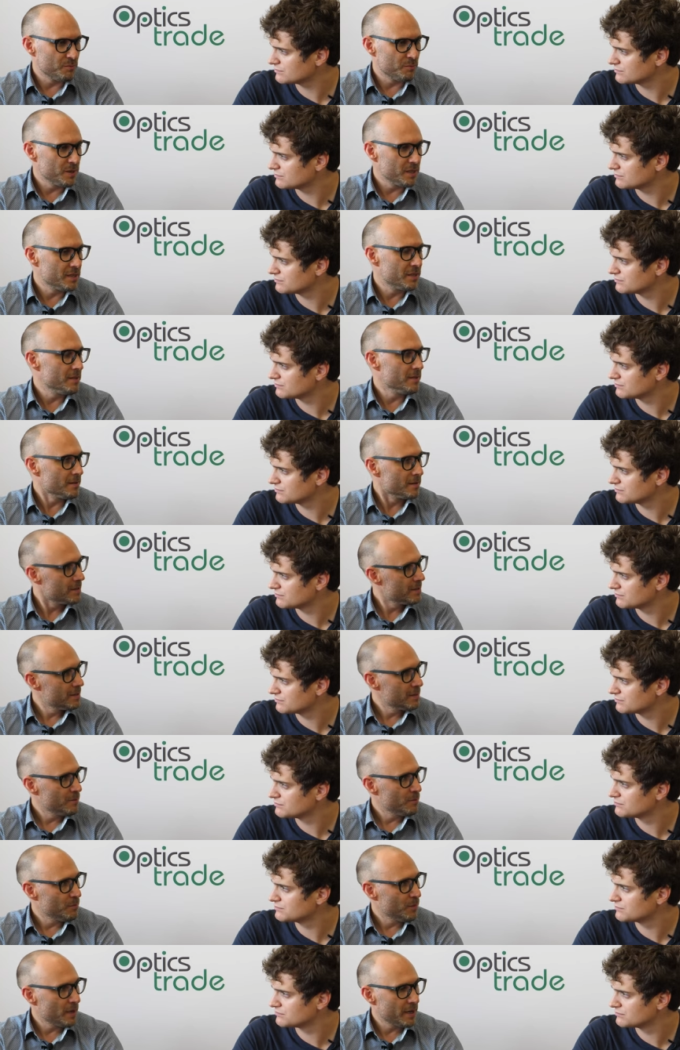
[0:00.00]
Speaker 1: be beaten
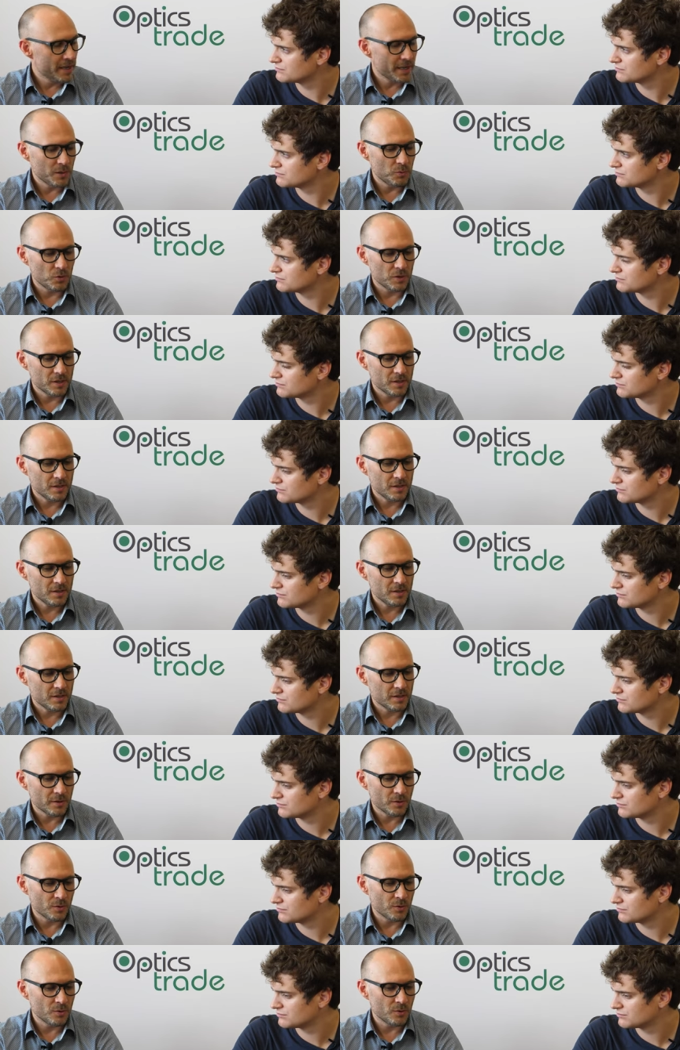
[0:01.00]
by anyone.
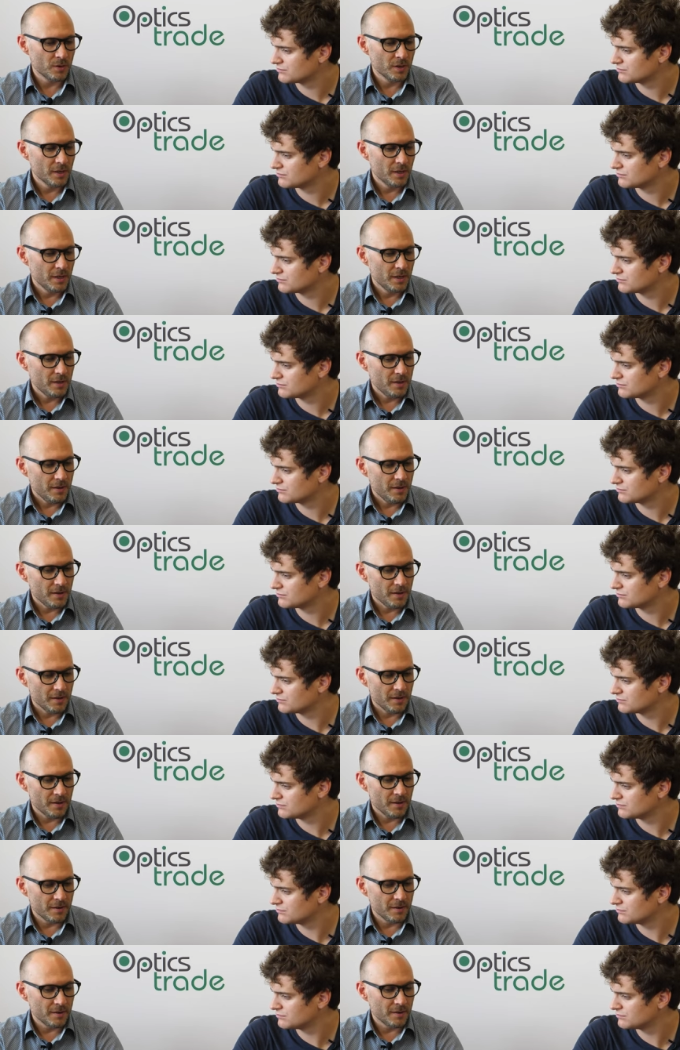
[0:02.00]
So
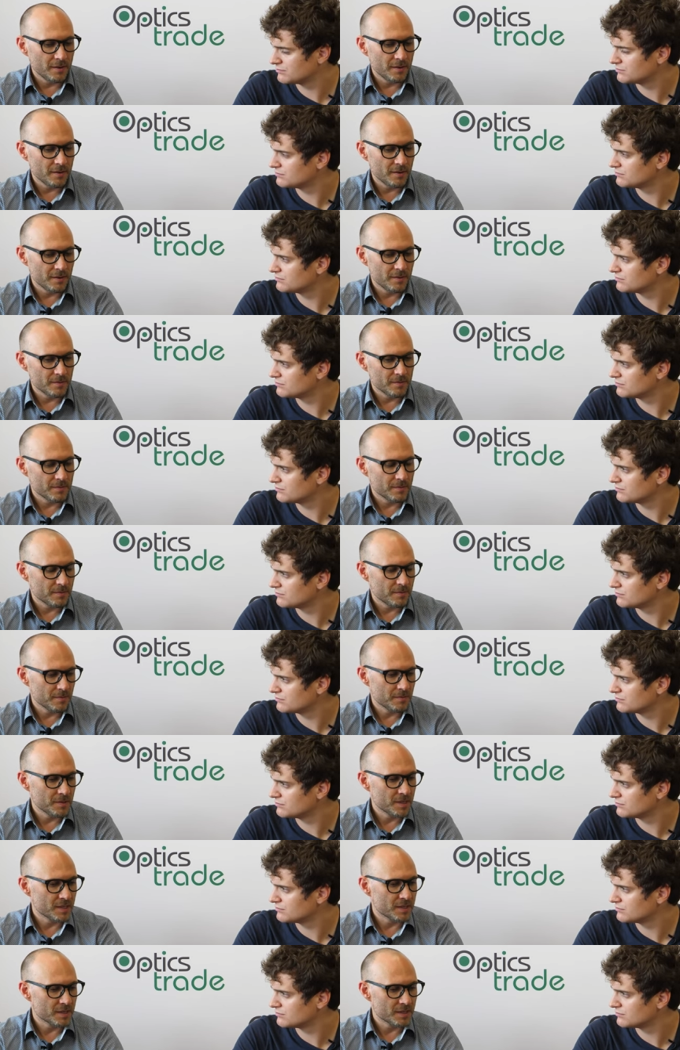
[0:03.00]
uh,
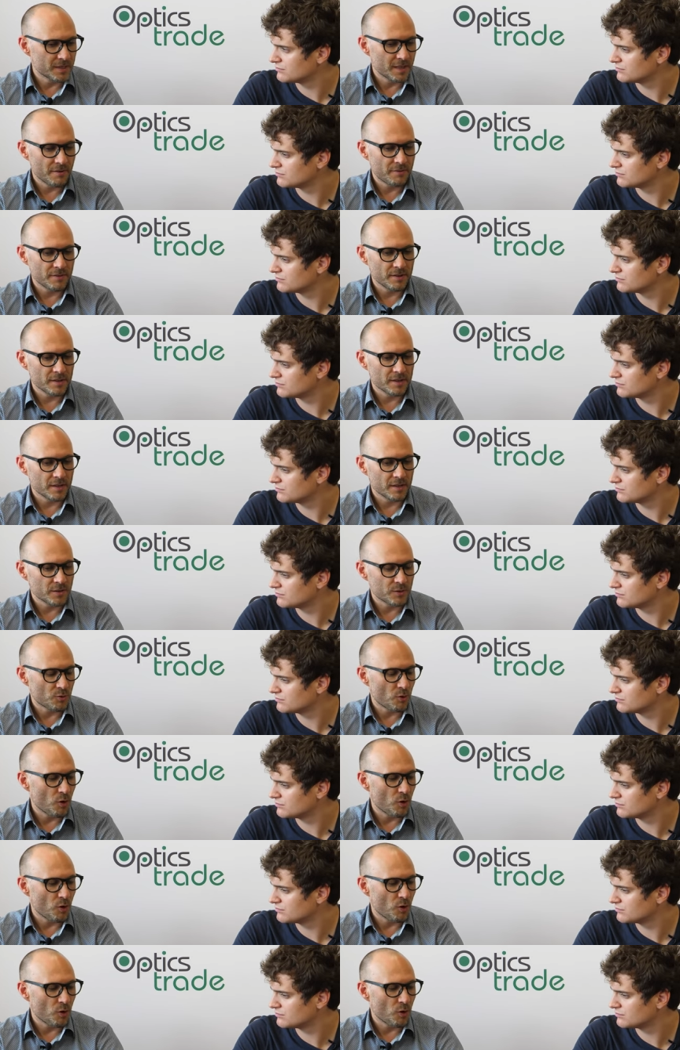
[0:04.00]
this is definitely a